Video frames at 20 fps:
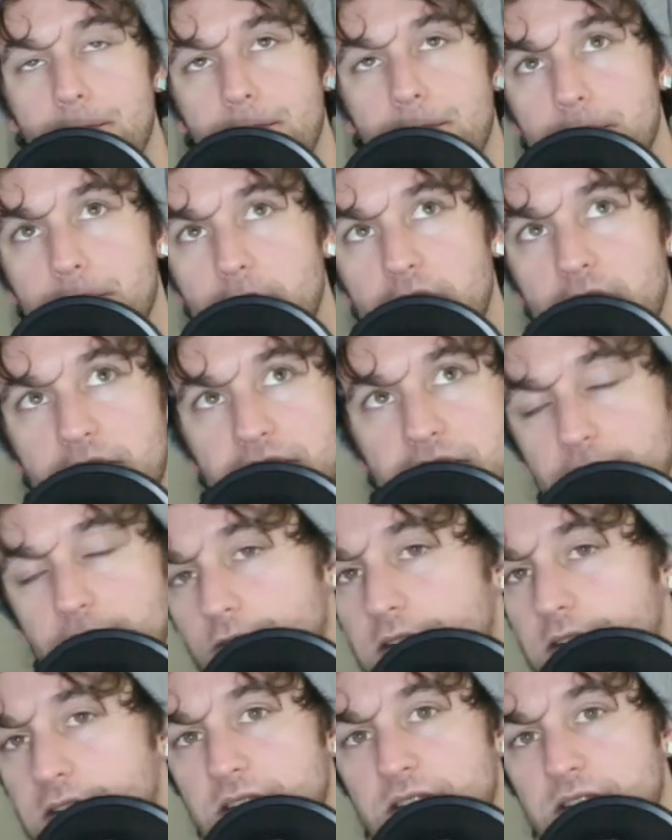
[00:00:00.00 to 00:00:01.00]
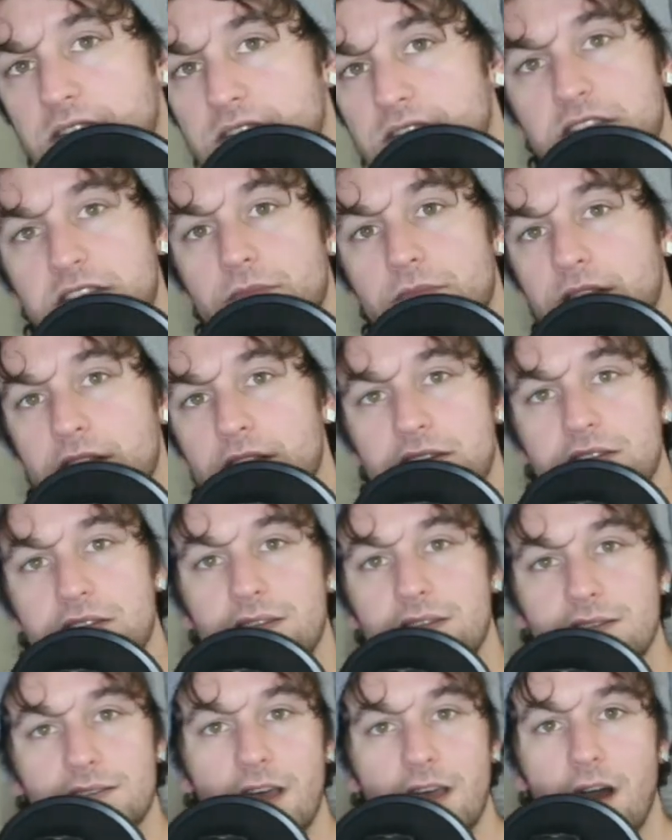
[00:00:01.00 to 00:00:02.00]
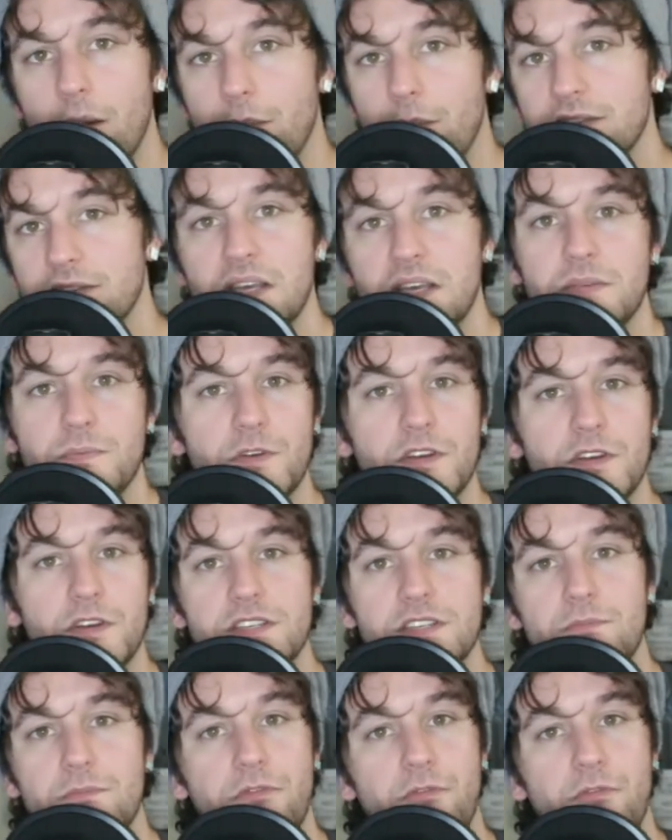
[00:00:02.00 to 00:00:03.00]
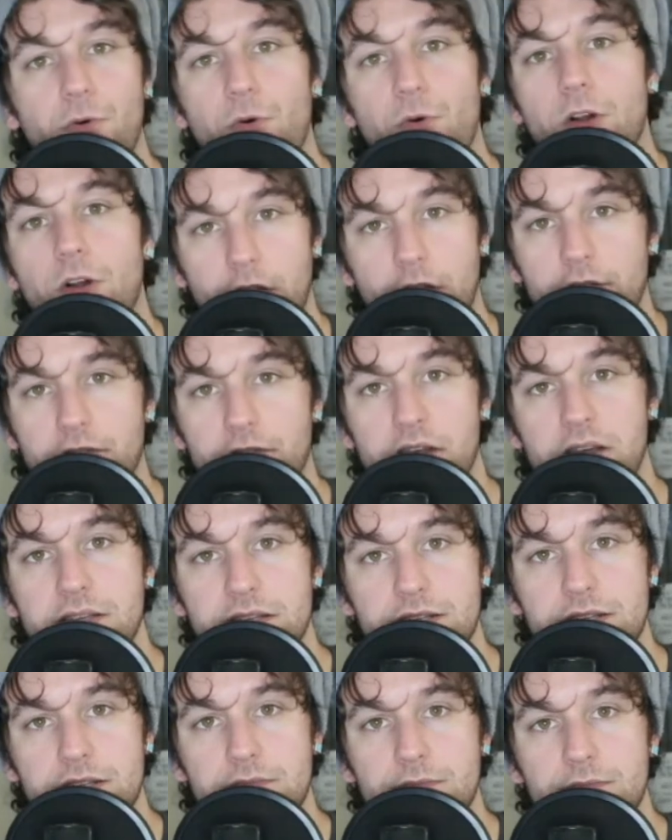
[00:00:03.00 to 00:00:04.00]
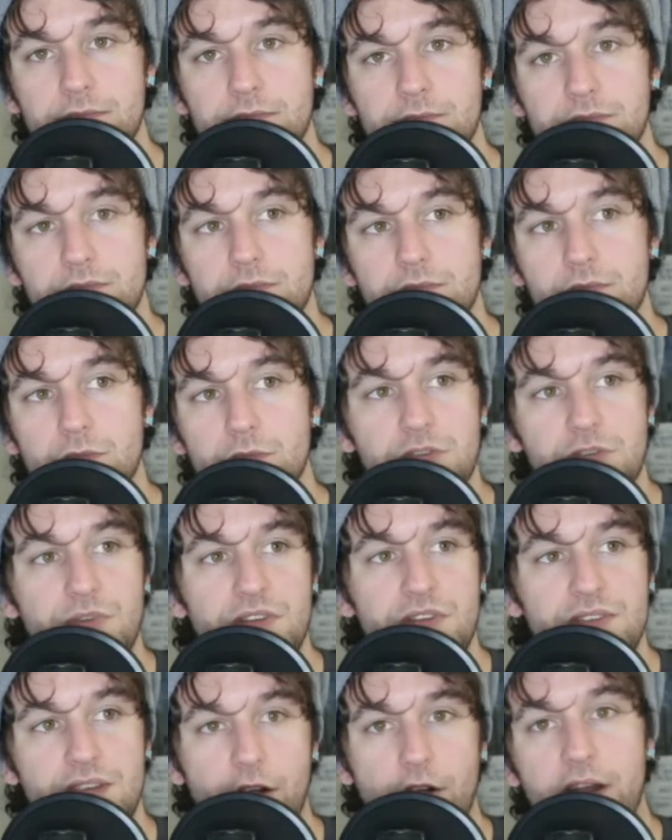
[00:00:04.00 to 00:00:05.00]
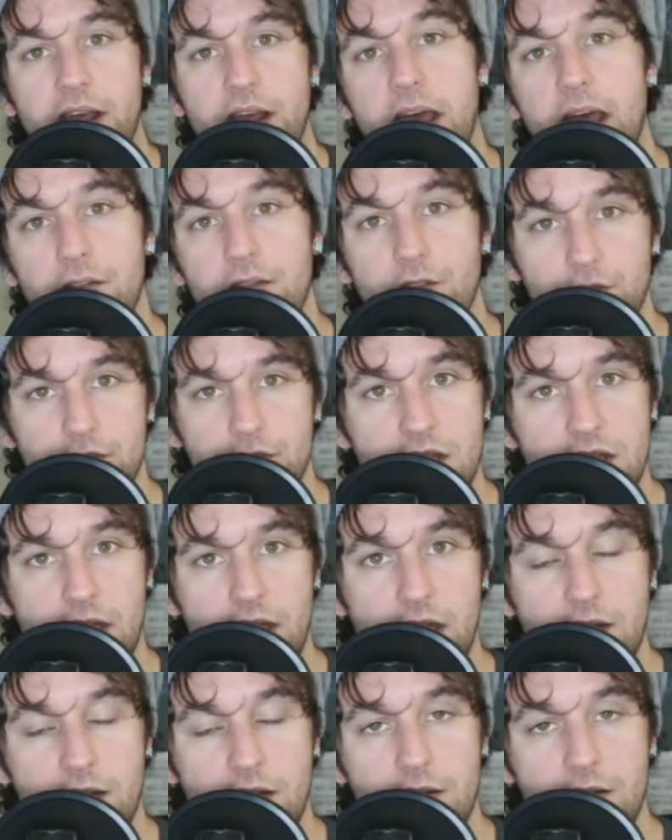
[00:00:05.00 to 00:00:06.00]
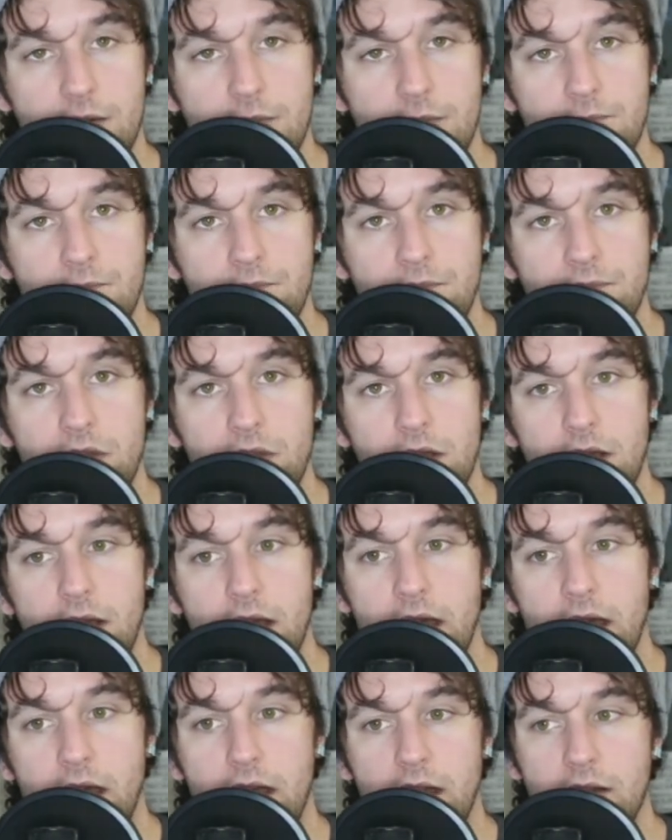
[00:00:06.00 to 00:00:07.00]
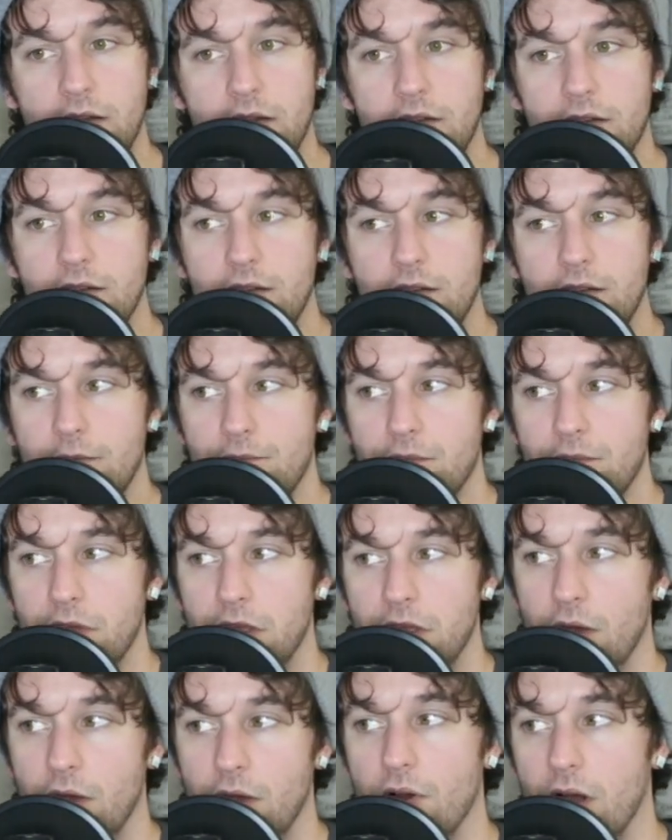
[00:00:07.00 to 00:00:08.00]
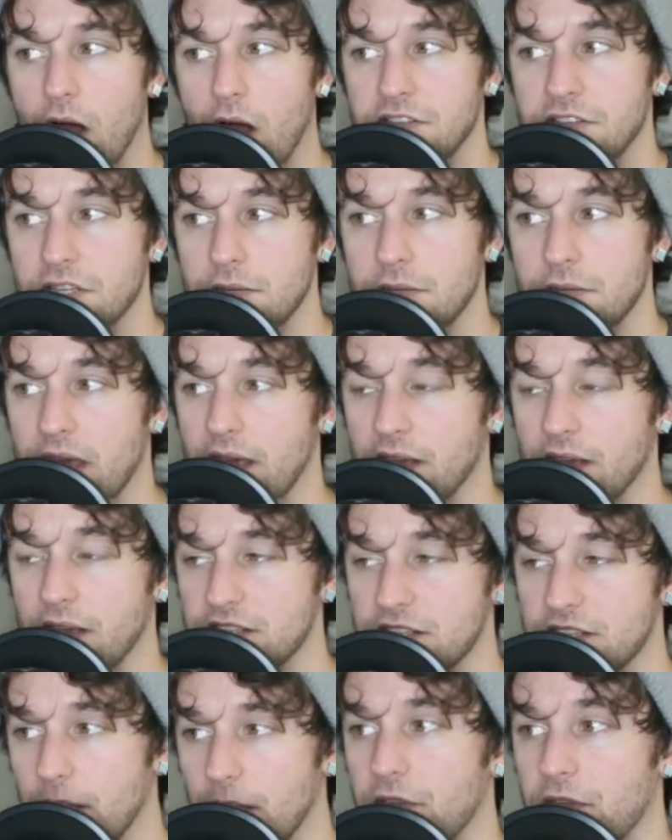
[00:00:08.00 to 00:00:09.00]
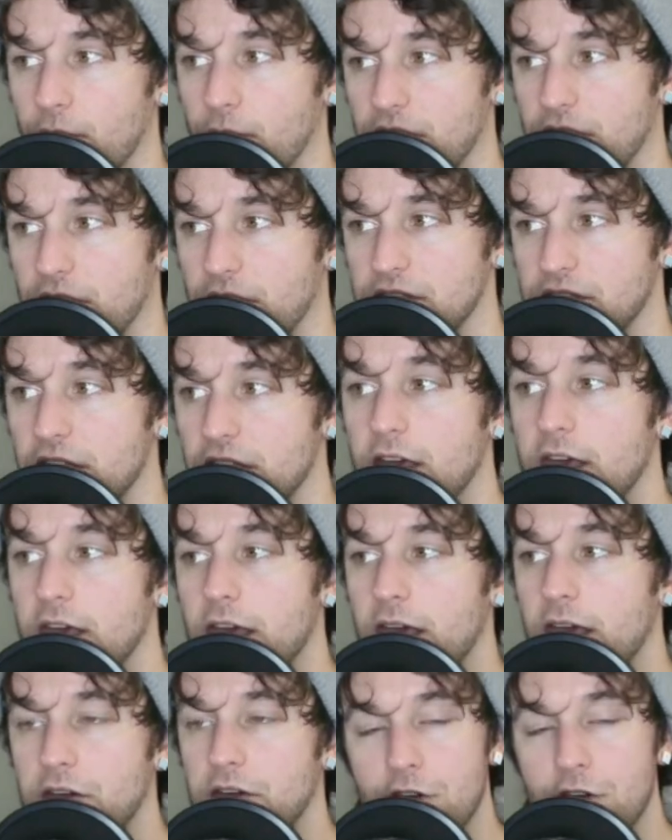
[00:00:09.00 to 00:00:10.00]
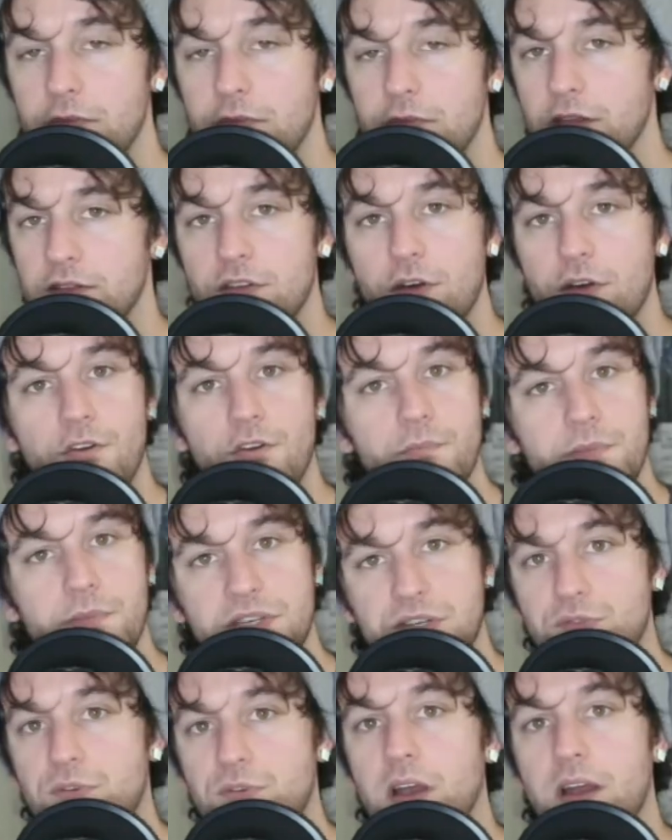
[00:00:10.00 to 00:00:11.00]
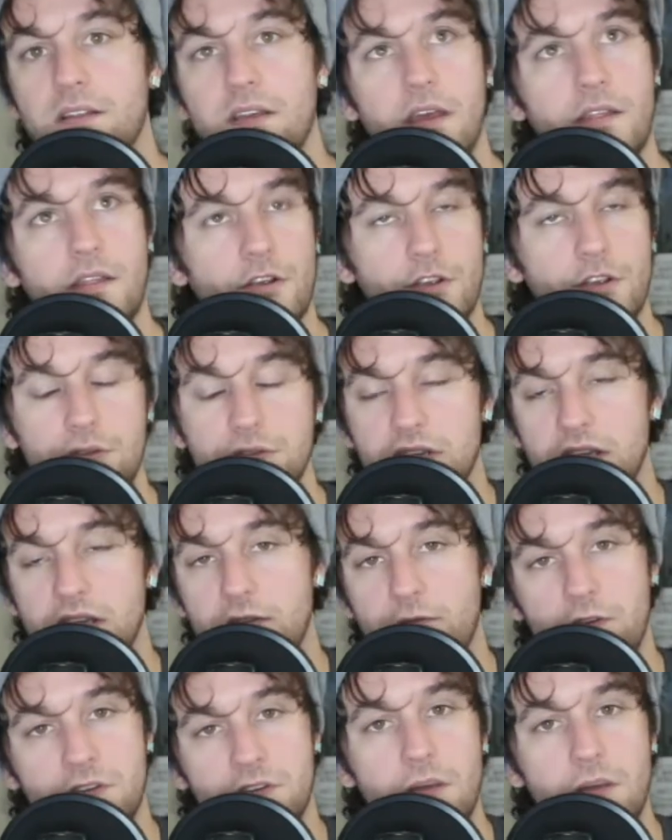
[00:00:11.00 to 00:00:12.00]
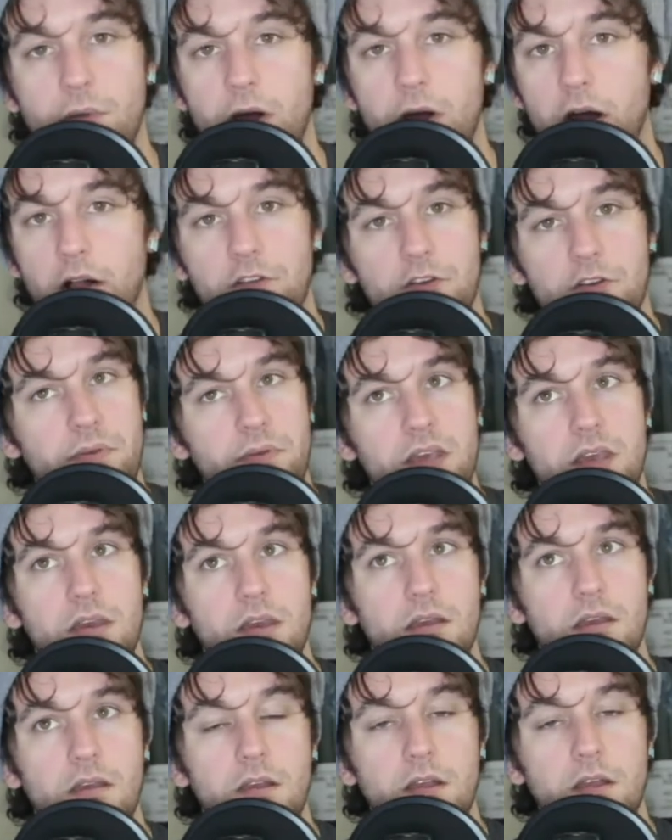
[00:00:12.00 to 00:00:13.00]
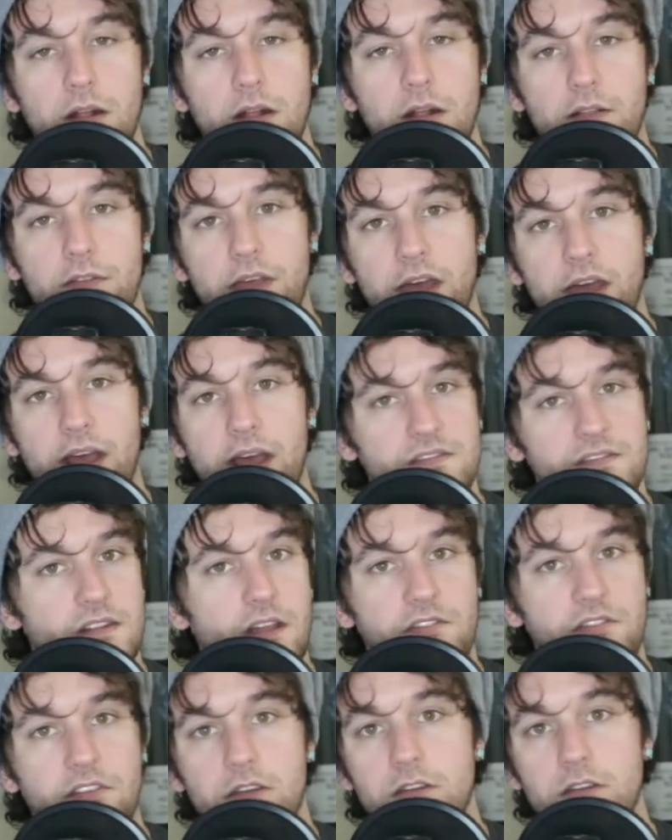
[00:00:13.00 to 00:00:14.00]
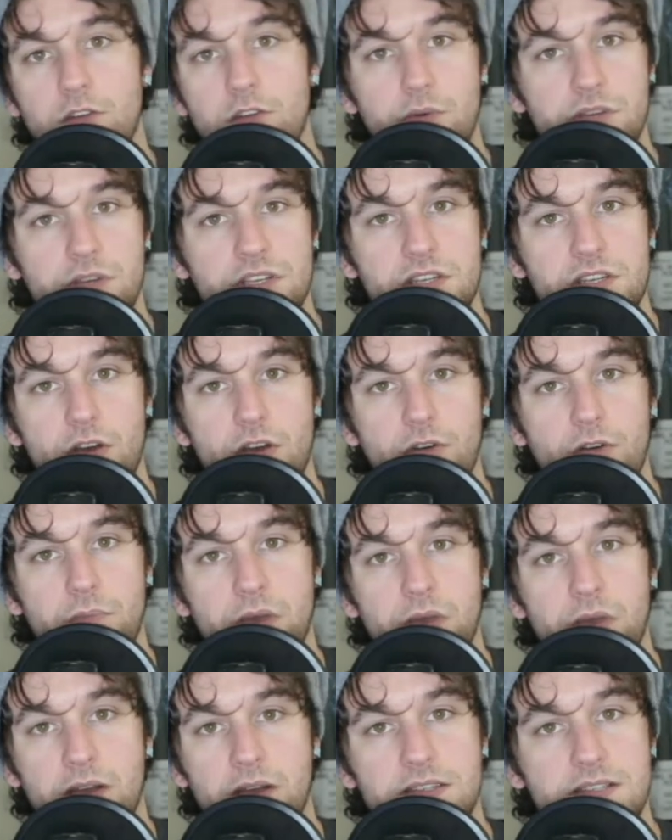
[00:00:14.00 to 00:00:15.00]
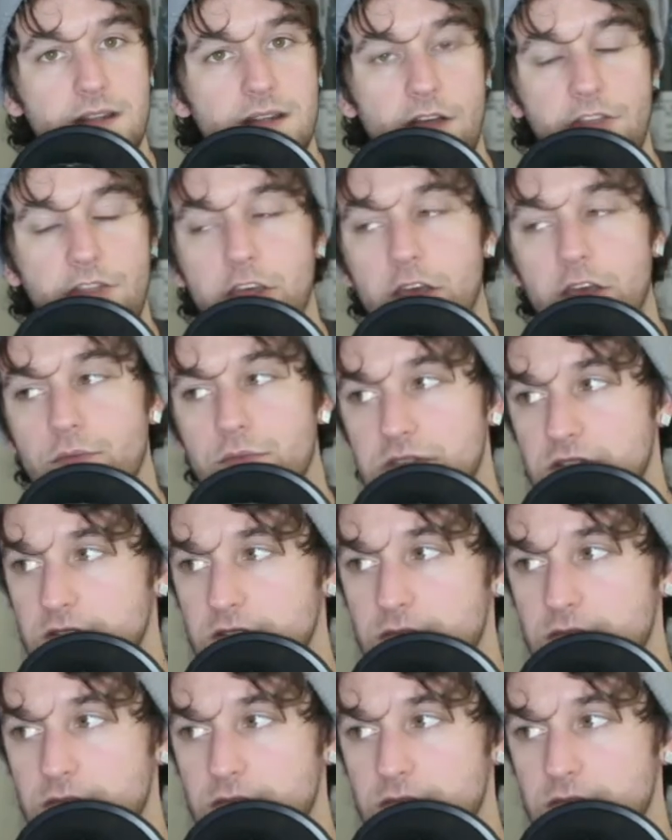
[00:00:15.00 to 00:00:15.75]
it's a little inconsistent because this comic takes place before all of this, which means they already had Luke's hand. And they were obviously making something with this. It could be a total misdirect, and they're using it for some other being that has nothing to do with Snoke, because nothing was